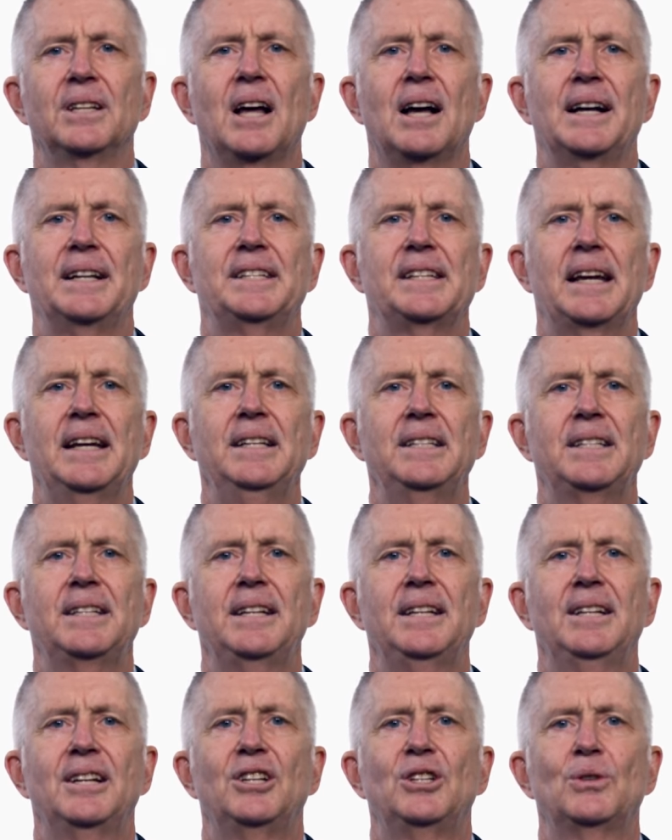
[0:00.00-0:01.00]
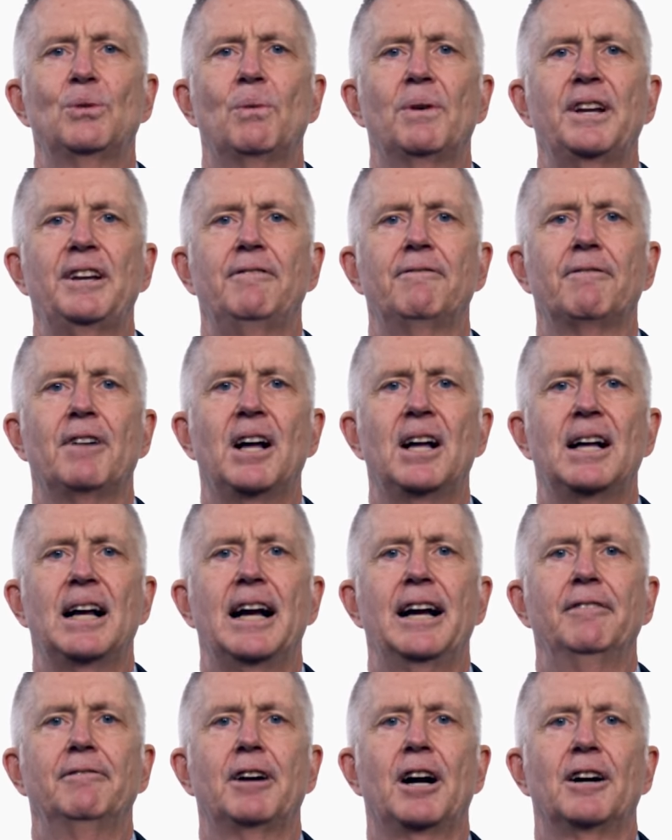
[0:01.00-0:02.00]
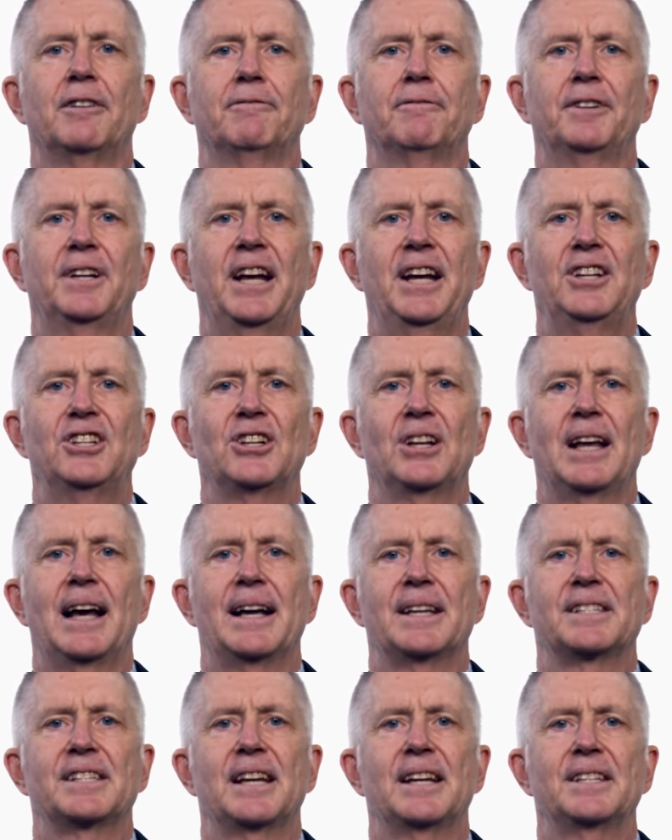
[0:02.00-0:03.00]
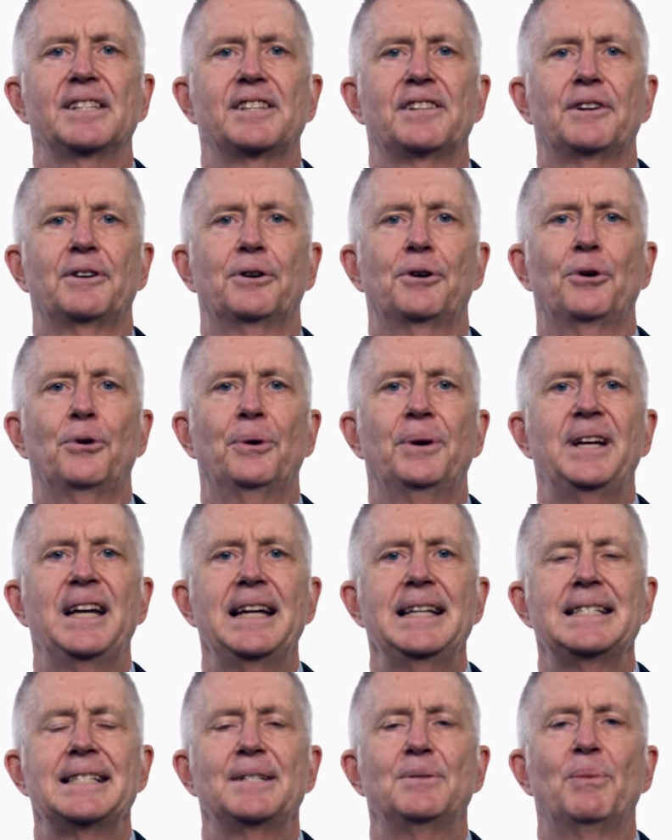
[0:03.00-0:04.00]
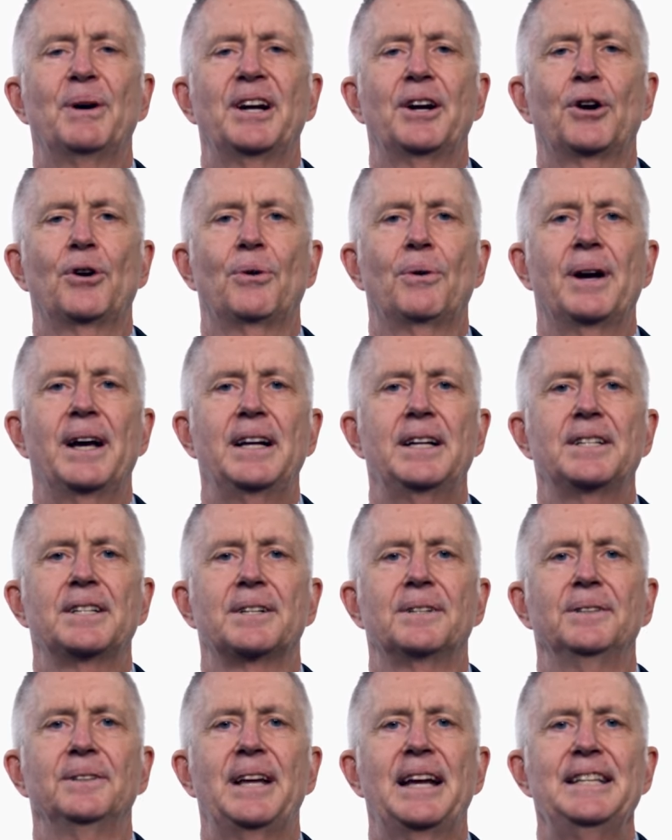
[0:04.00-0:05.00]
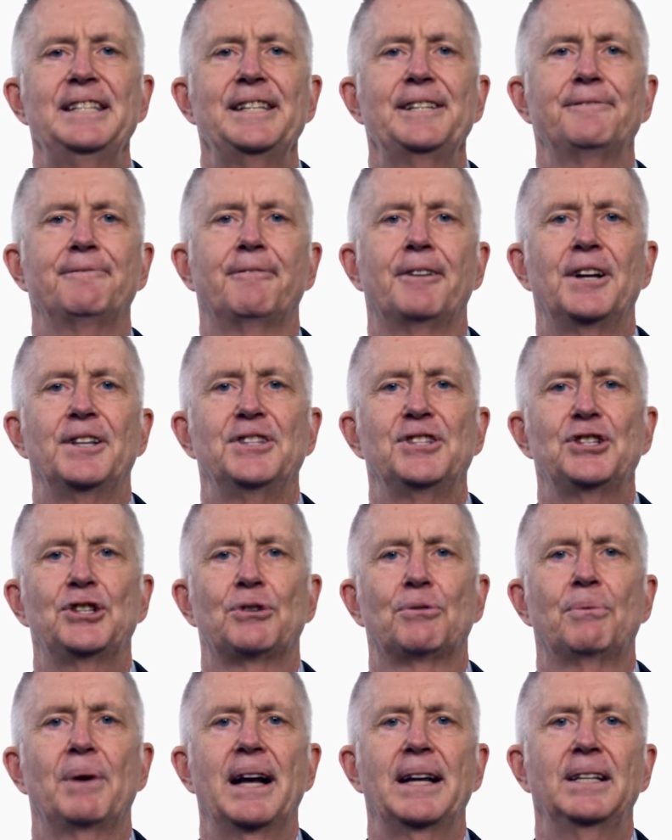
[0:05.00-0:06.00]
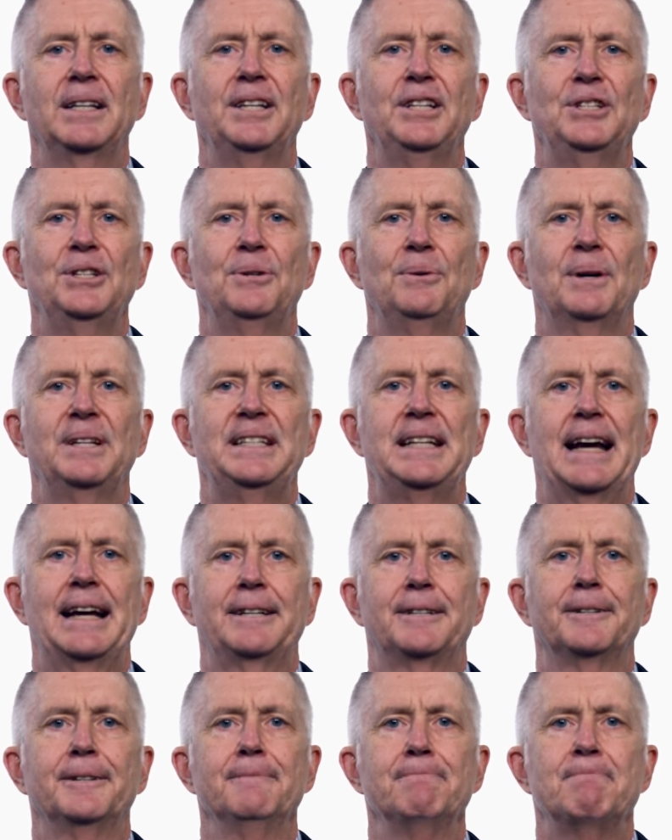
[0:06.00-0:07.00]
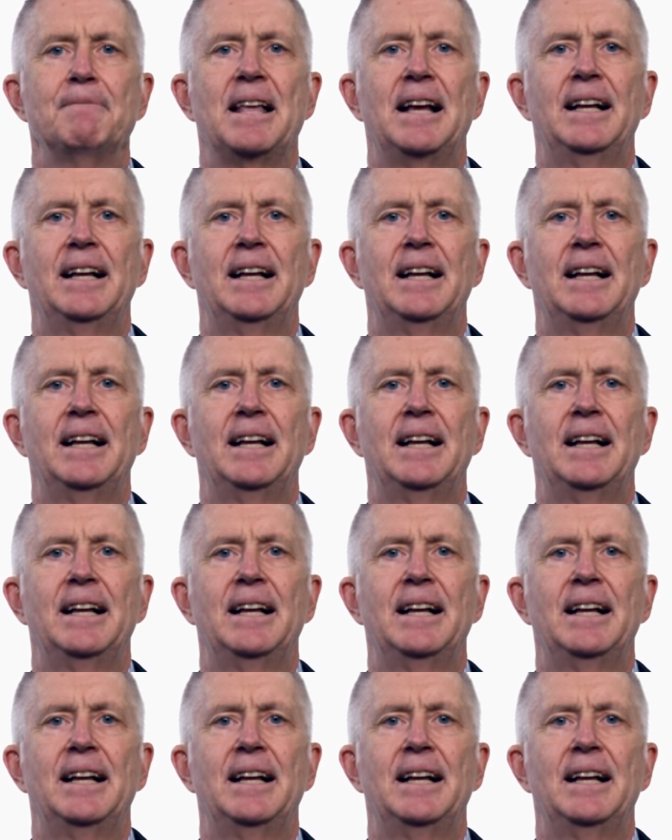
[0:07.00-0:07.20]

lines 18 and 25, are financial assets that are created when a creditor lends funds directly to a debtor